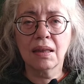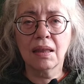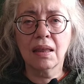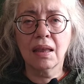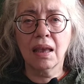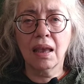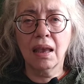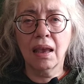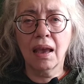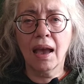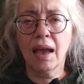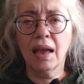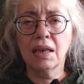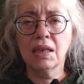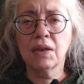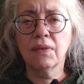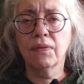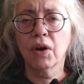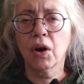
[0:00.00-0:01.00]
the
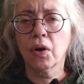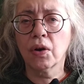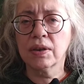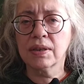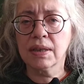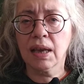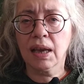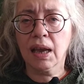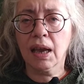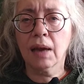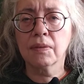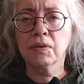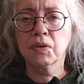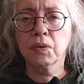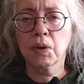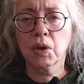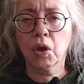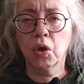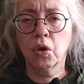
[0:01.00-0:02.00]
antivirus that
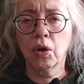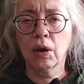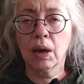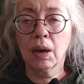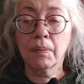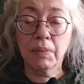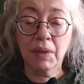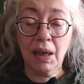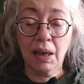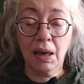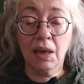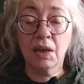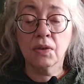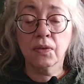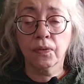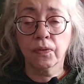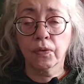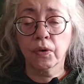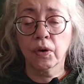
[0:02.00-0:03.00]
comes with QNAP that
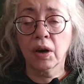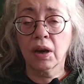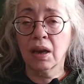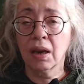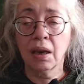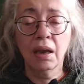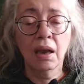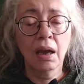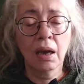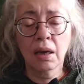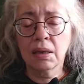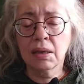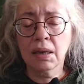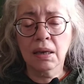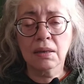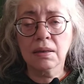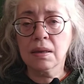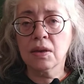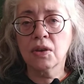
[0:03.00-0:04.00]
is free
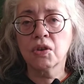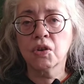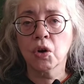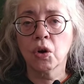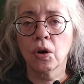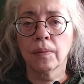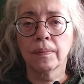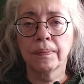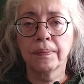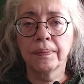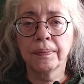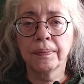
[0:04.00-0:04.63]
does the job.